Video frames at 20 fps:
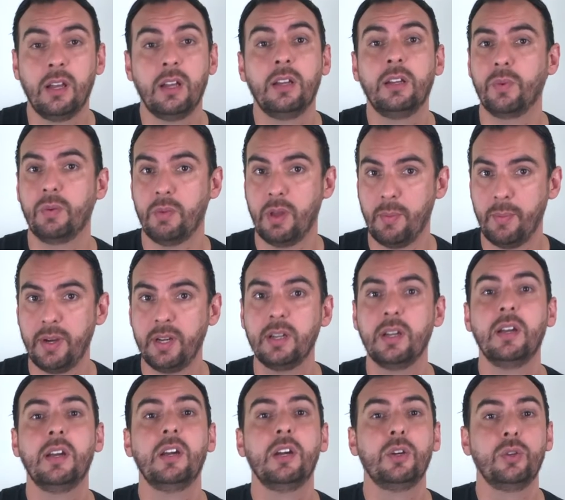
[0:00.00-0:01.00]
Remember?
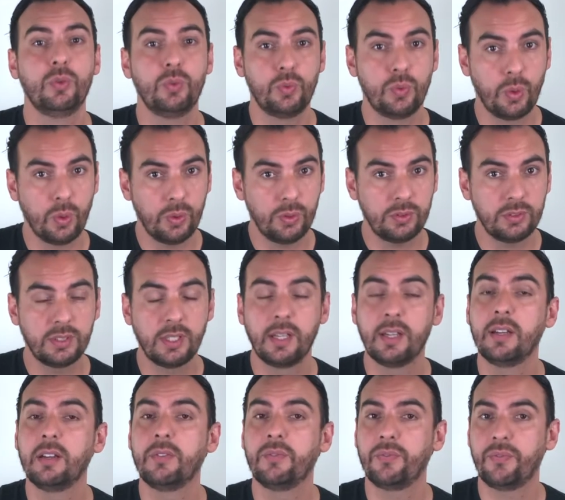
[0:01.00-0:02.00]
Root,
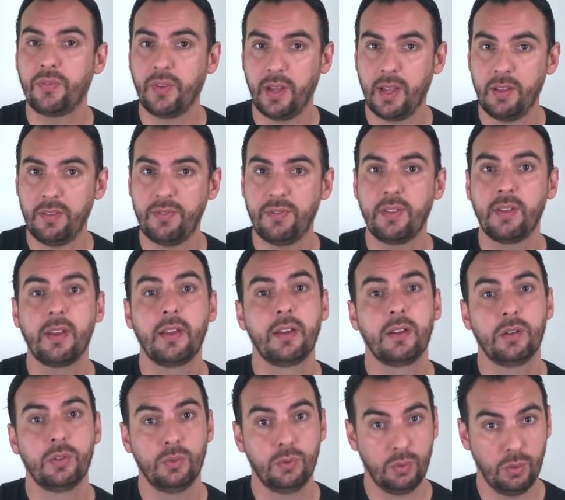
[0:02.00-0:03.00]
fifth,
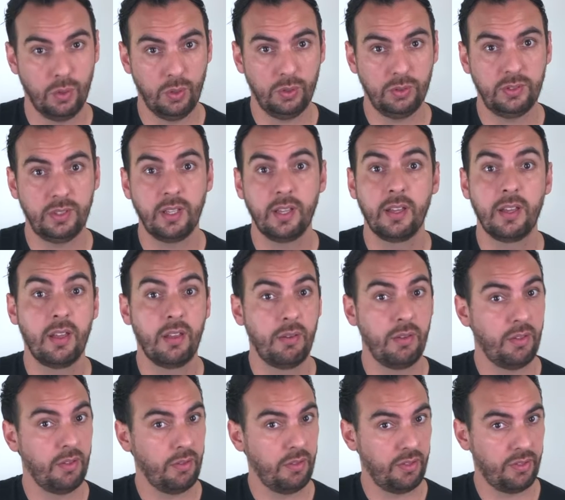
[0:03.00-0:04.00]
root,
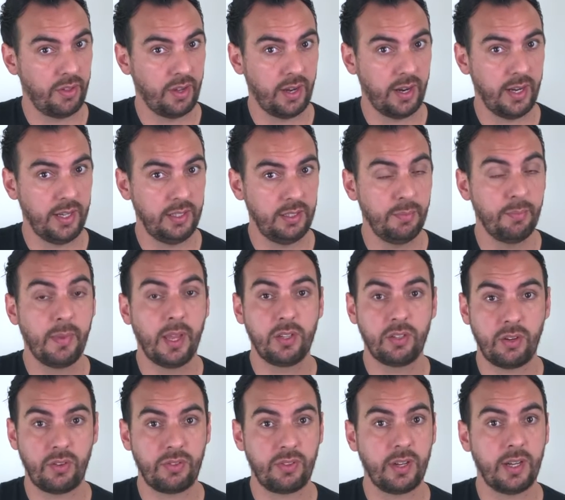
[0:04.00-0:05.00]
third,
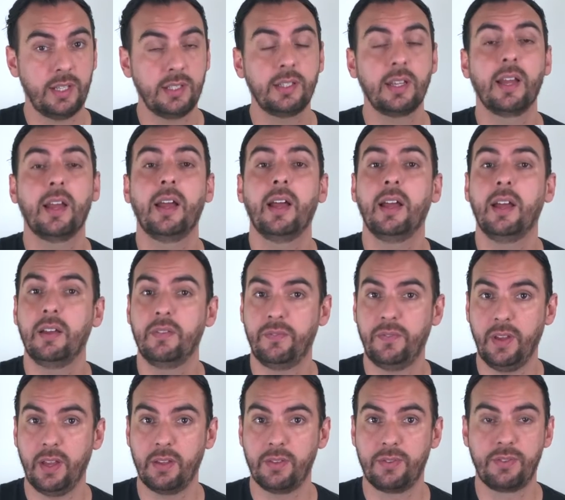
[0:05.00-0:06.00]
major third, and
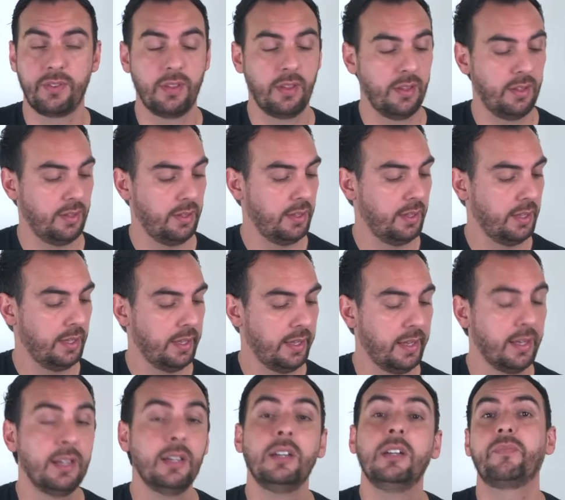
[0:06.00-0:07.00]
fifth.
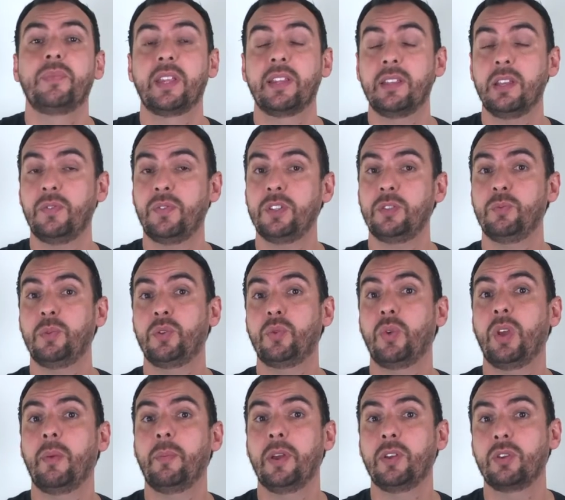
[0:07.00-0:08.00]
The difference
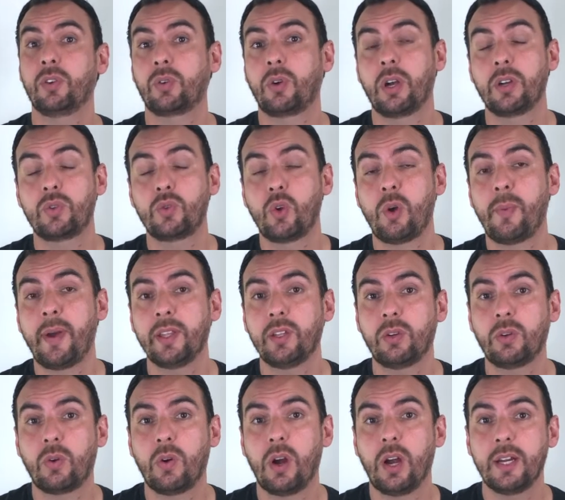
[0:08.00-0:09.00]
between a major chord to a minor
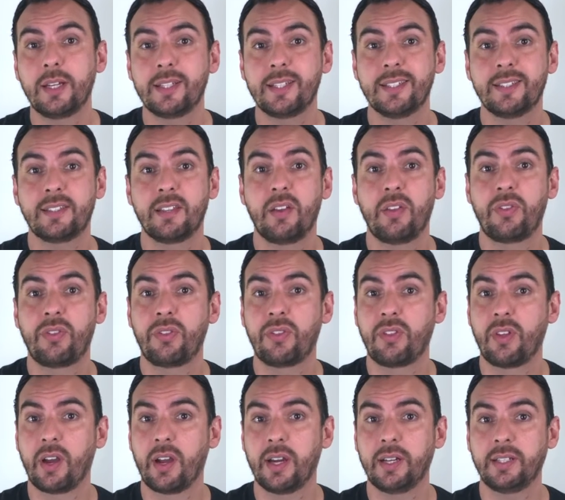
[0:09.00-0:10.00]
chord is the
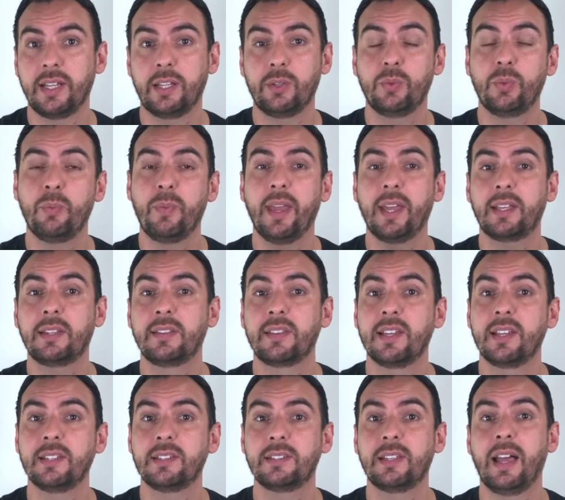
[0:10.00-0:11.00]
third that will make
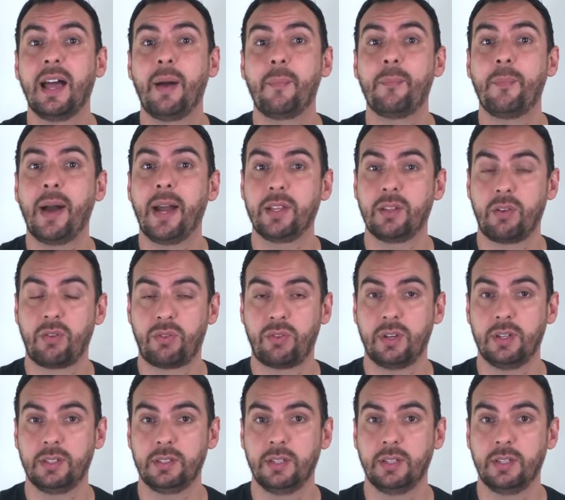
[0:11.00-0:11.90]
this a minor third.